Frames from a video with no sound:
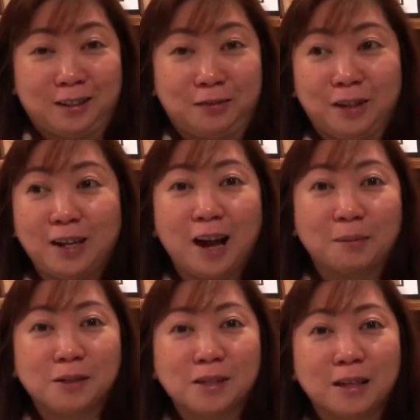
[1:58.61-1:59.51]
very
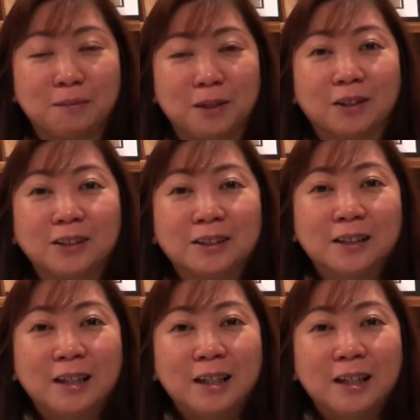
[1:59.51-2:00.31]
upset because